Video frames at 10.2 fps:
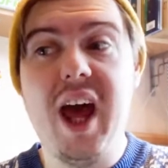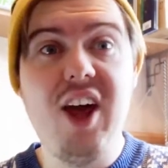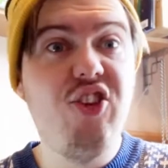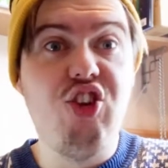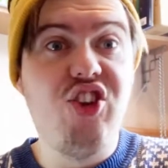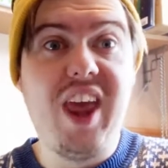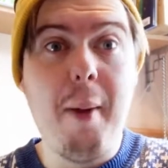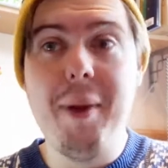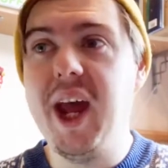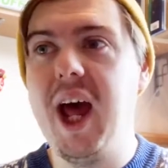be nice to just
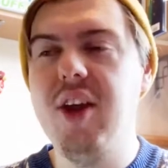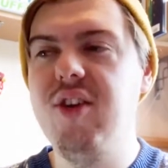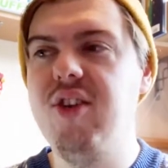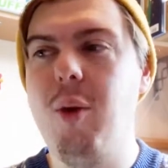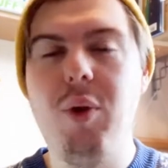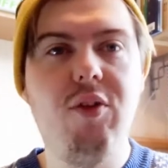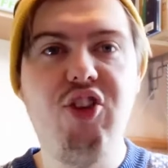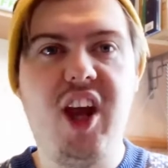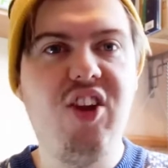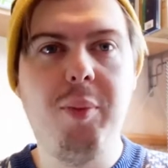get my hands on one of
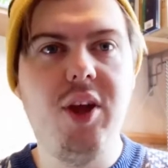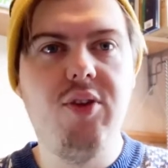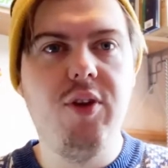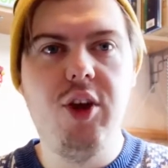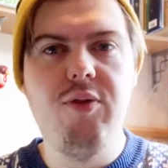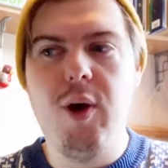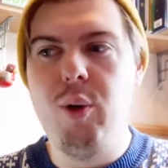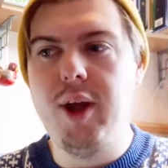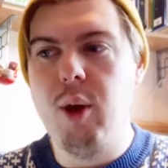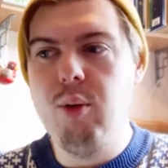Shakespeare's first
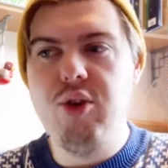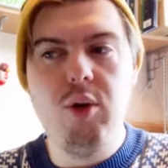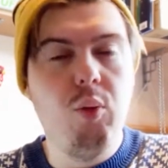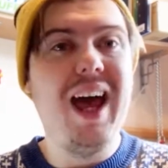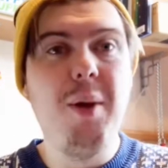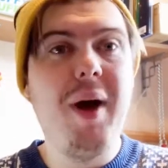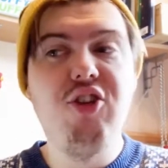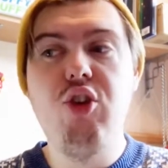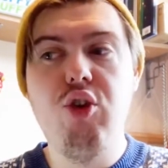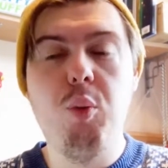folios. I
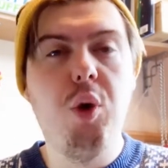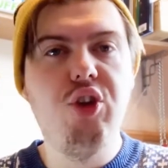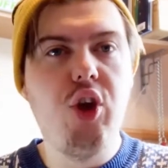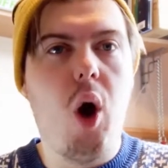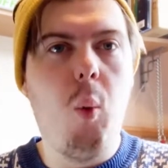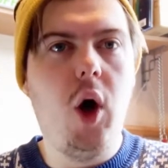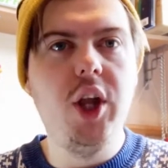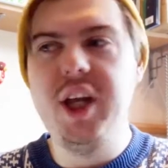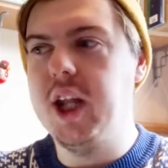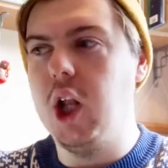imagine someone's got
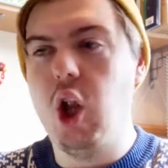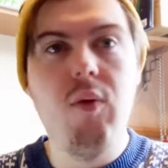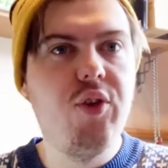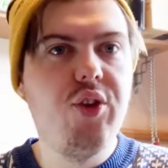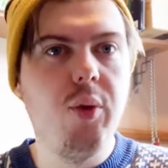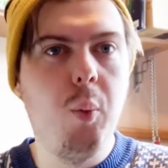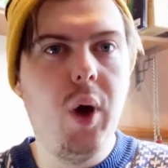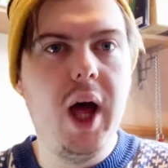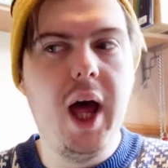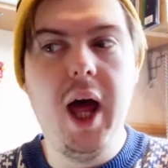one in a loft
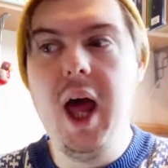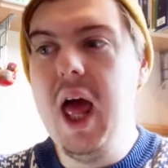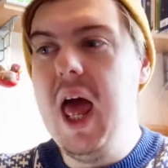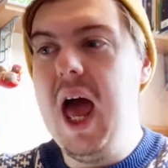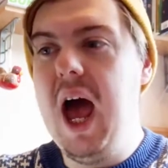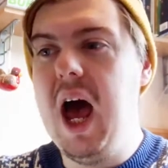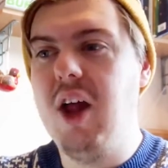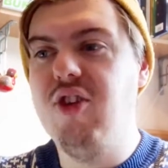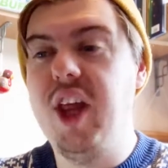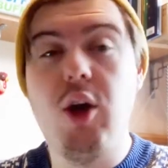somewhere
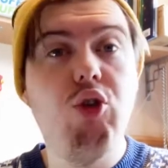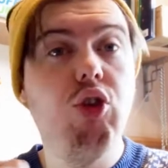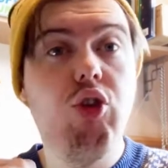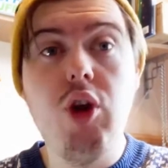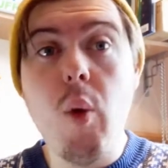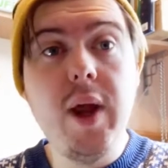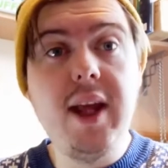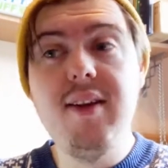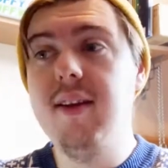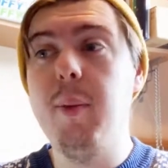and they could just
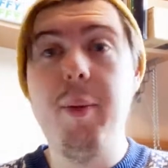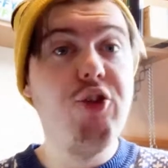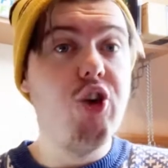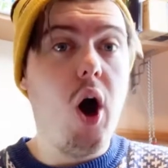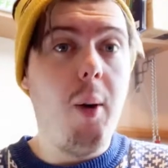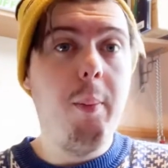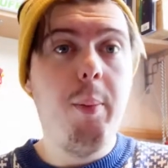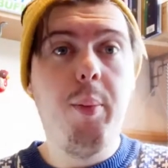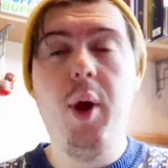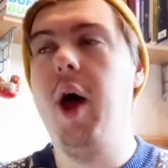donate it to my shop
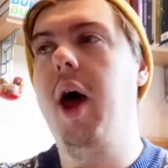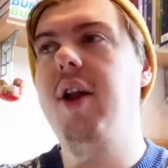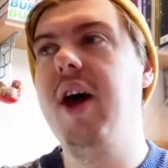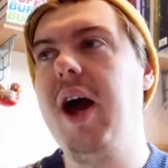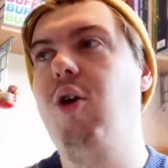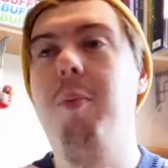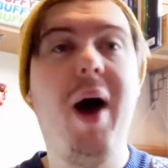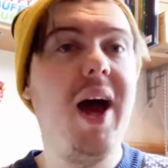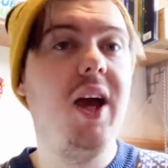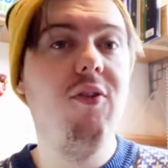and I could
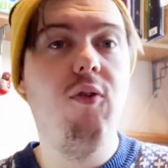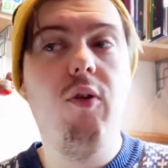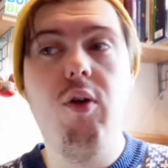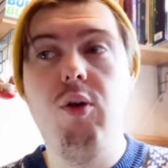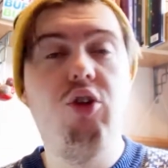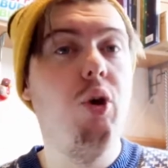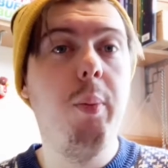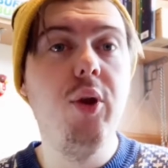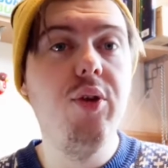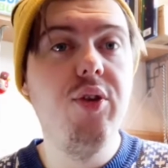buy it for
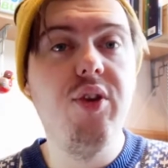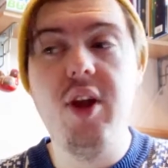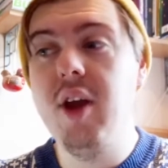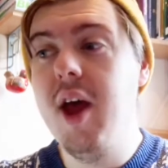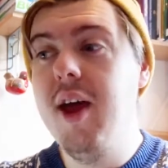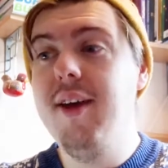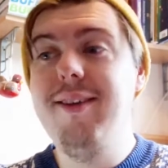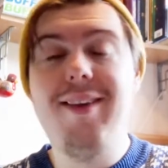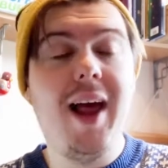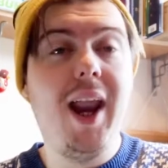tuppence and
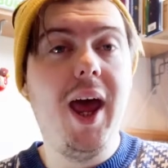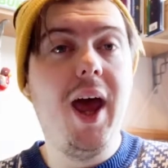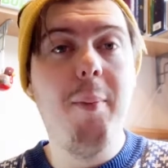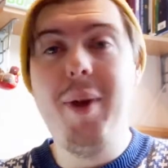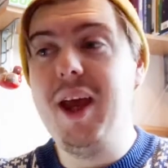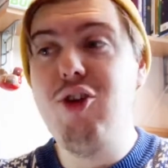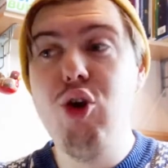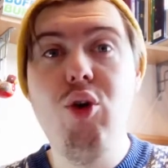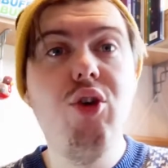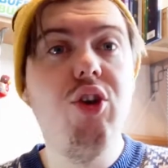sell it and make
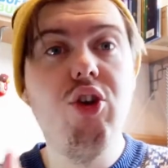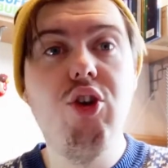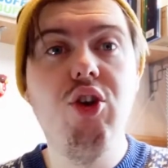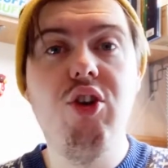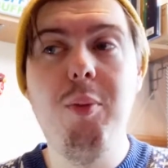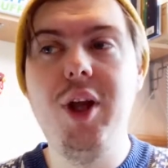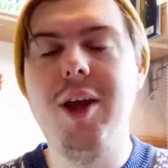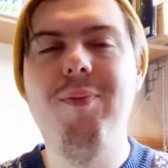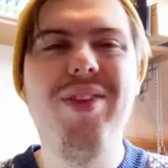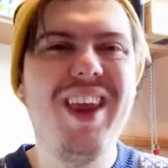tons and tons of
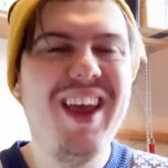money.